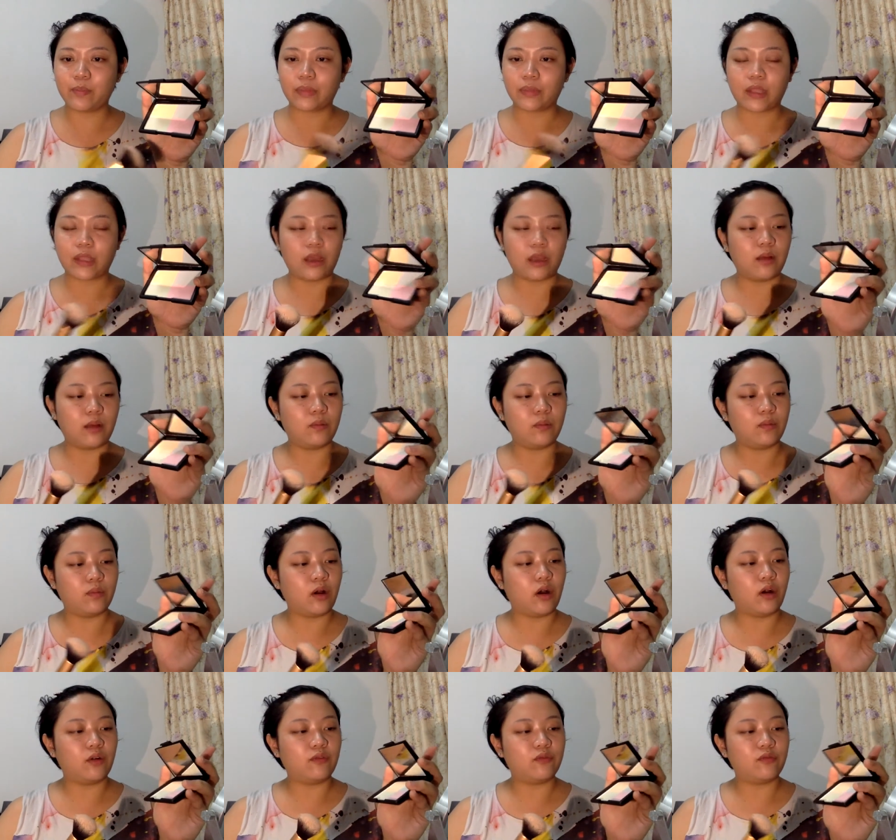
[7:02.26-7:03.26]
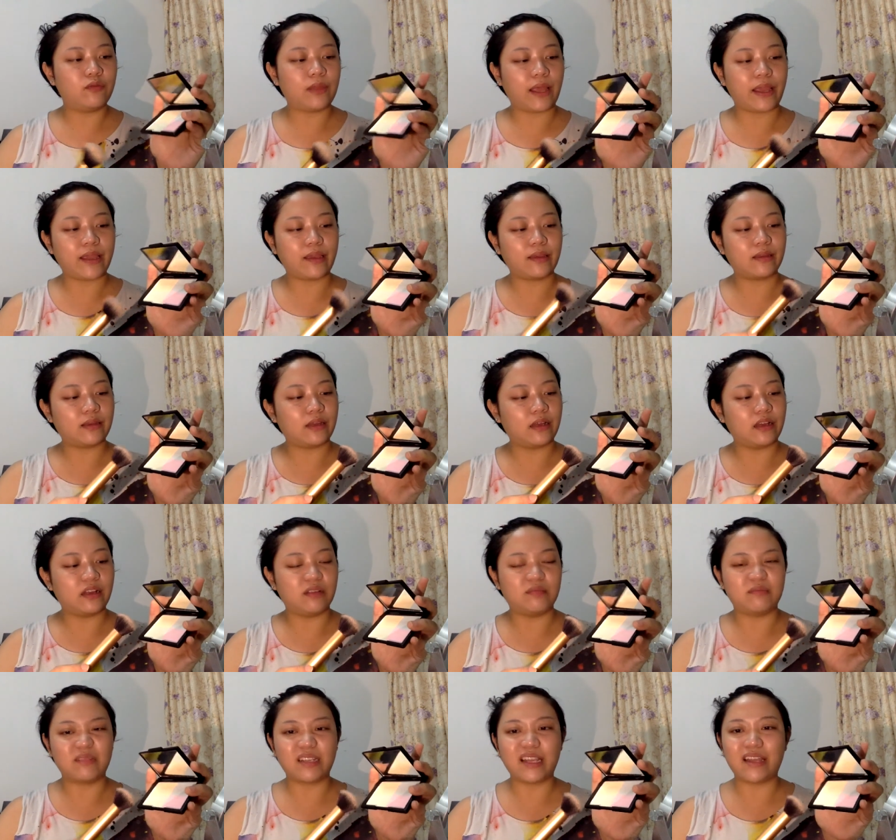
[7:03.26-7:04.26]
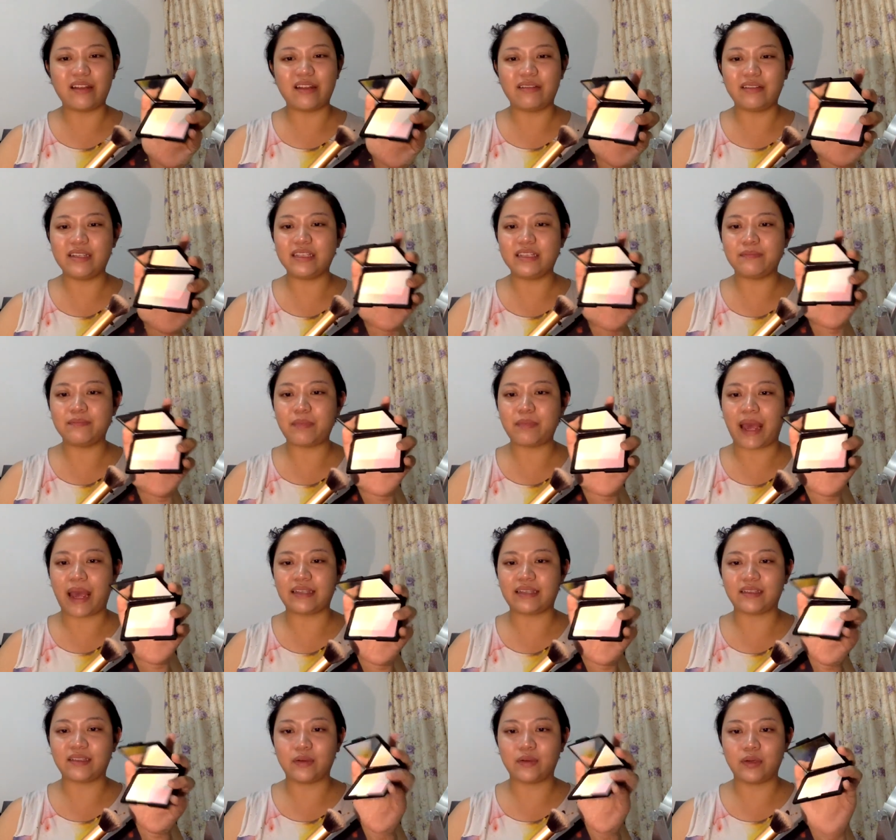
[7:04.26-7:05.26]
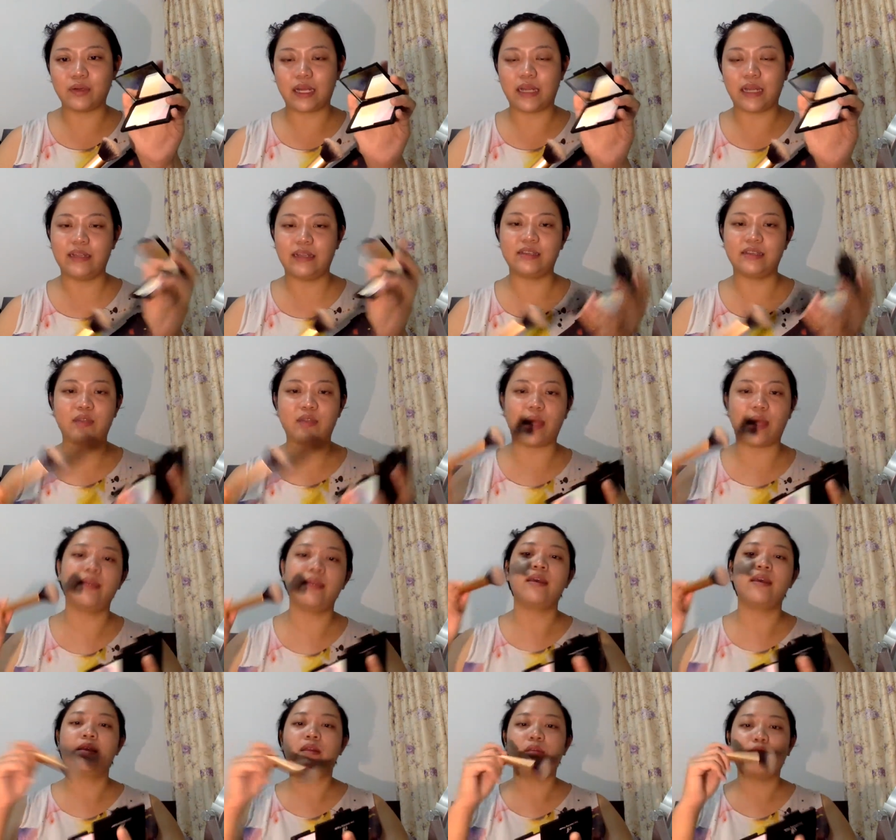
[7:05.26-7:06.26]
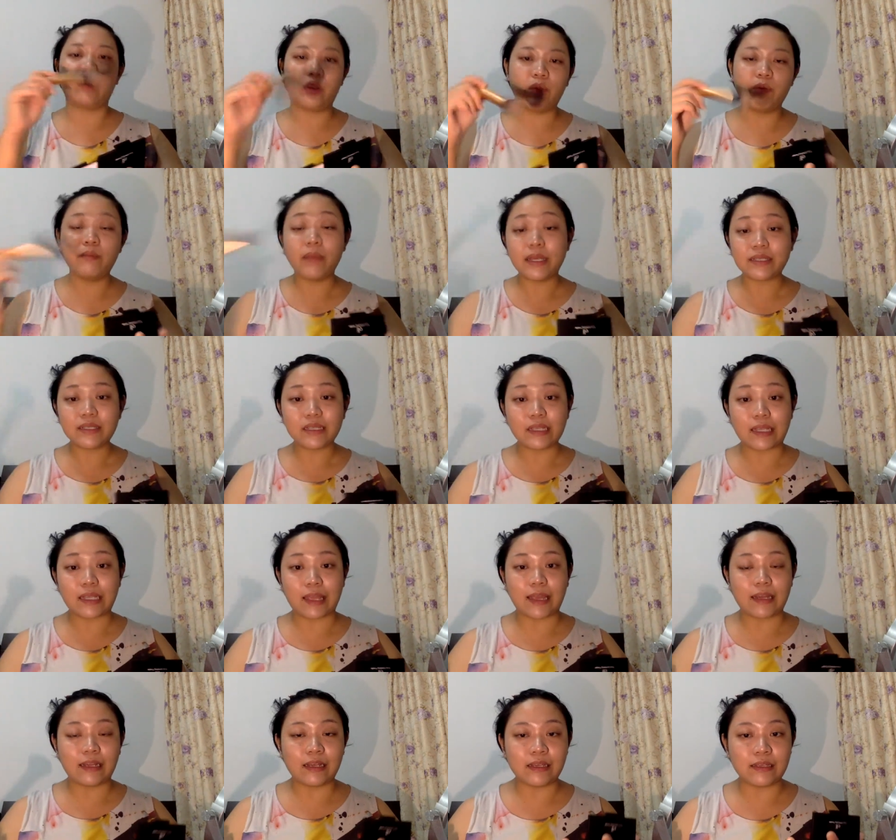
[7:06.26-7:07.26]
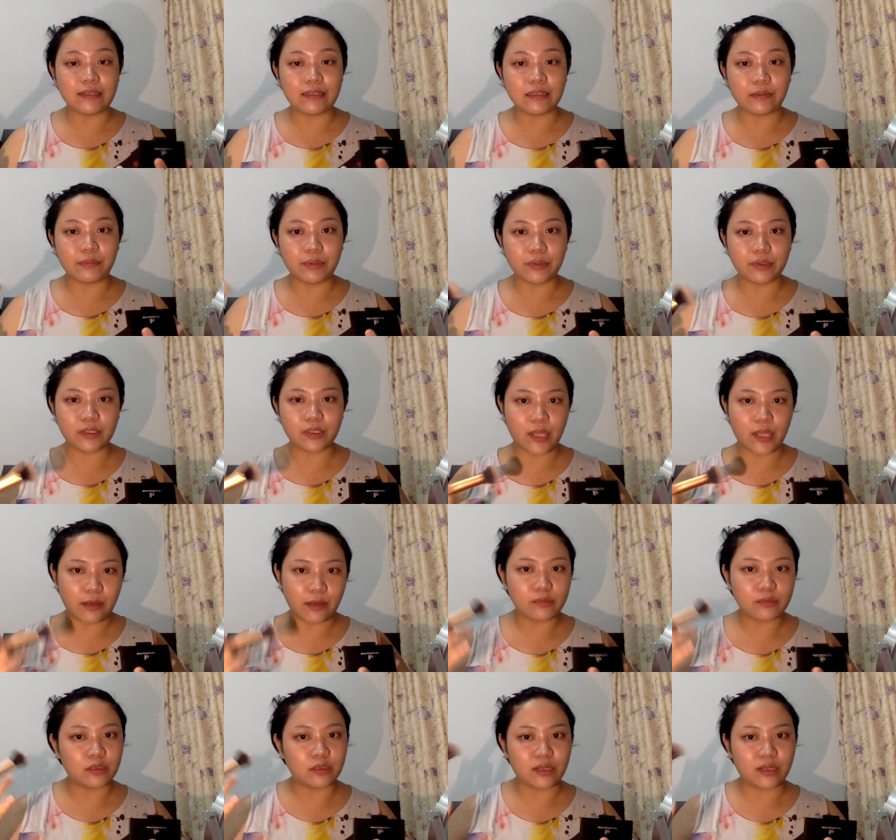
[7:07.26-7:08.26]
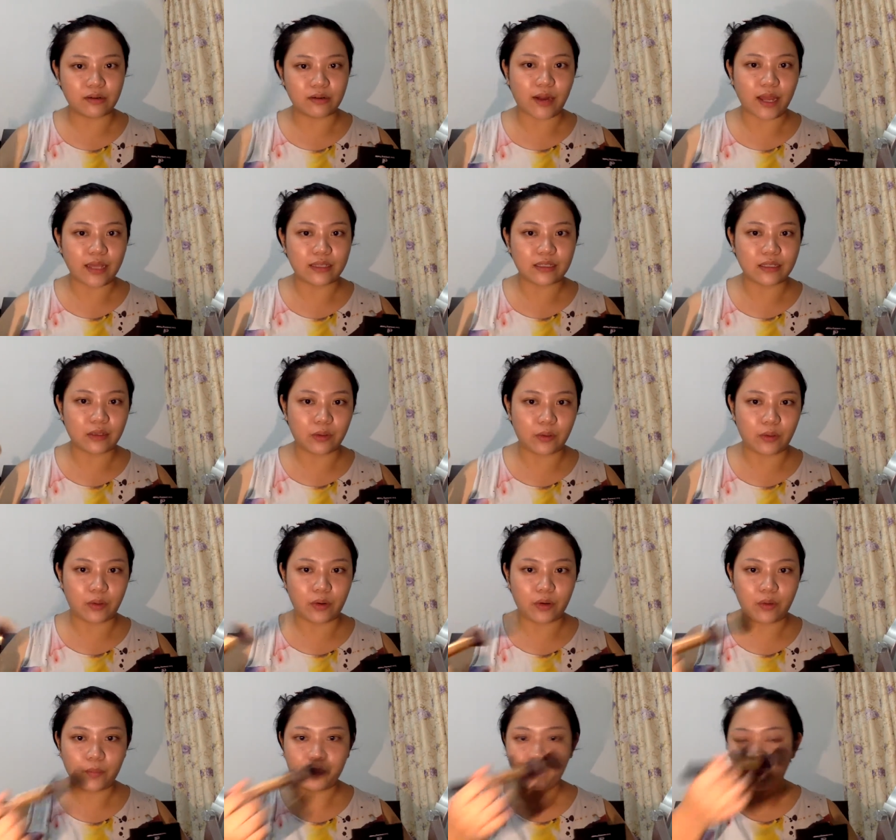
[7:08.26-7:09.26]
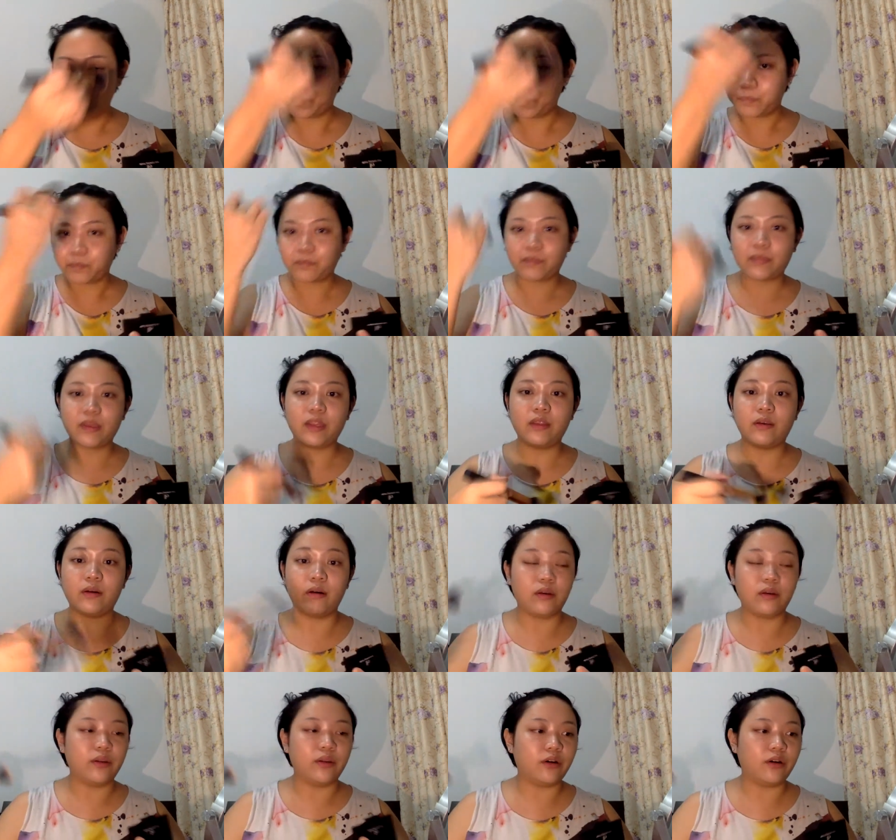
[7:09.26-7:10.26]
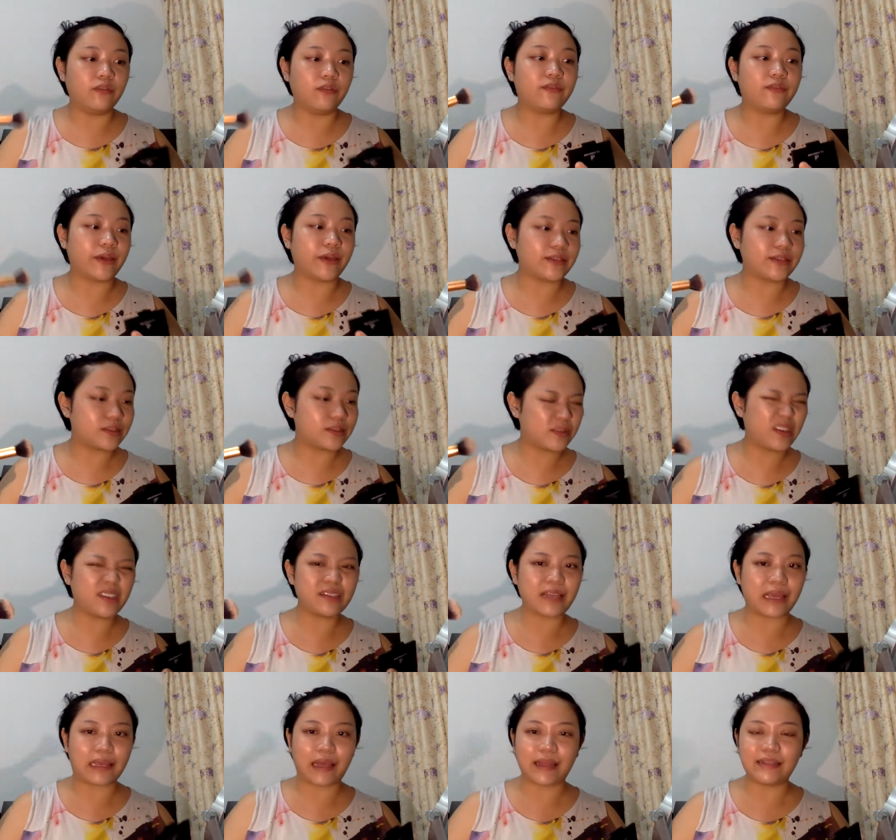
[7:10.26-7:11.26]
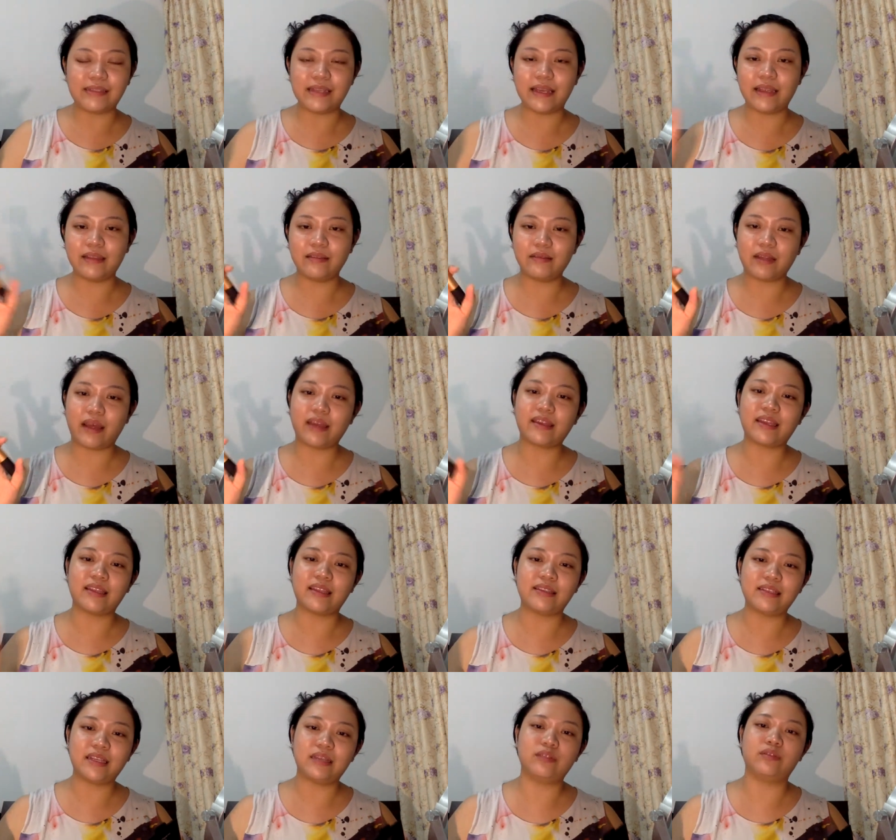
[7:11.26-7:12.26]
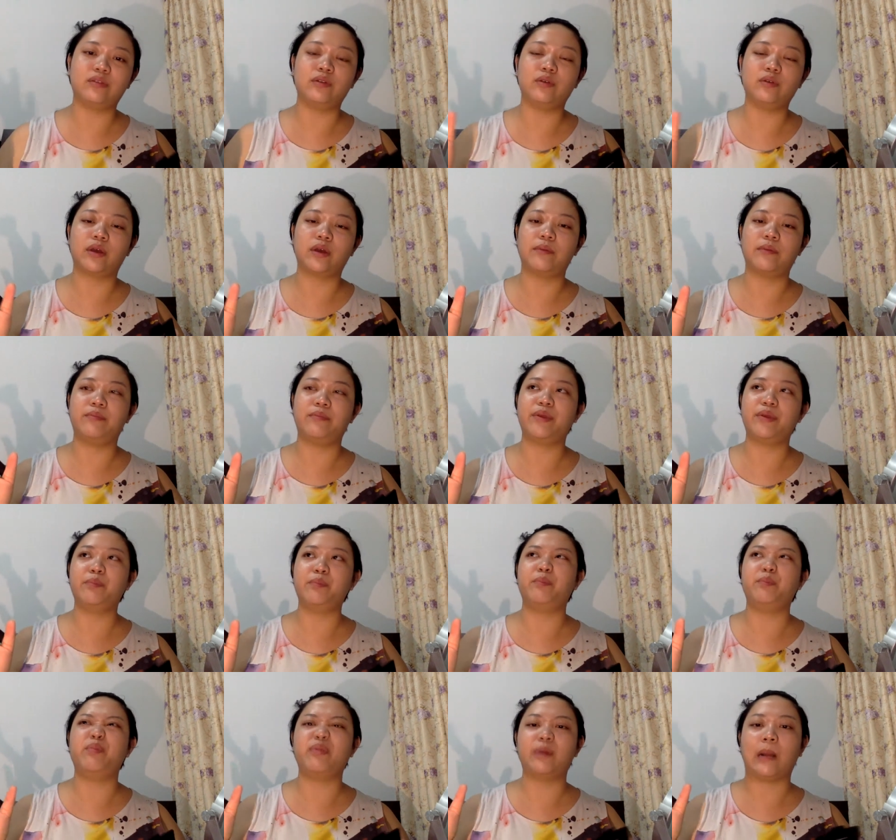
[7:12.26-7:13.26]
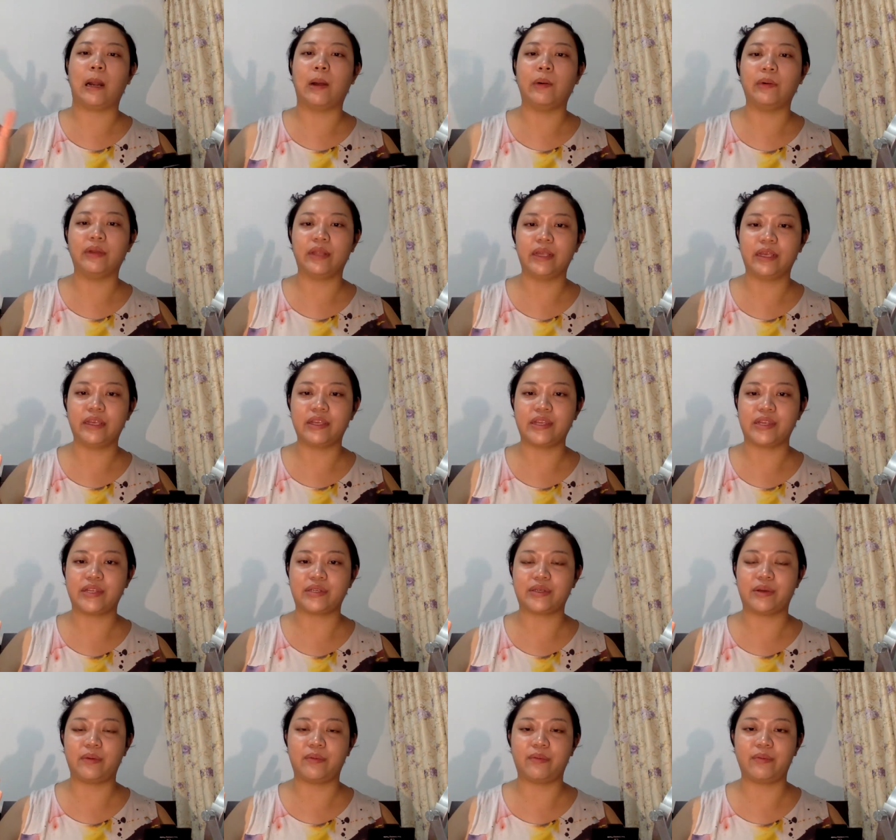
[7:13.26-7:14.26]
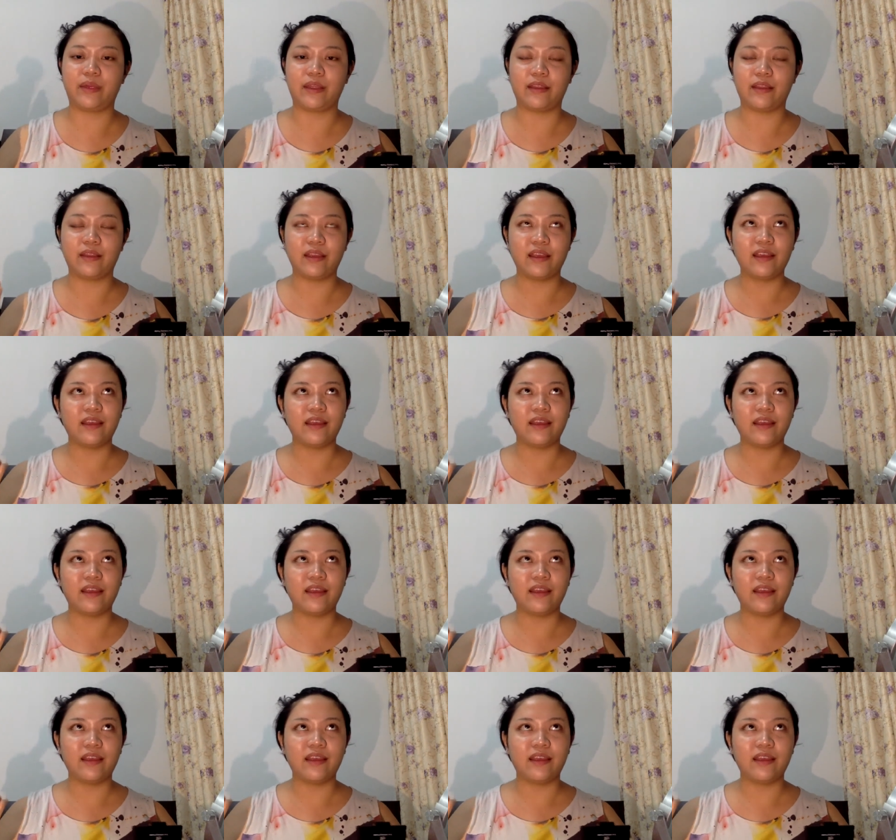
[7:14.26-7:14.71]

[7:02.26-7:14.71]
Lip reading: of like kind of these pastel colors that when you mix together is supposed to help to correct your face, because I can tend to look a bit brownish or a bit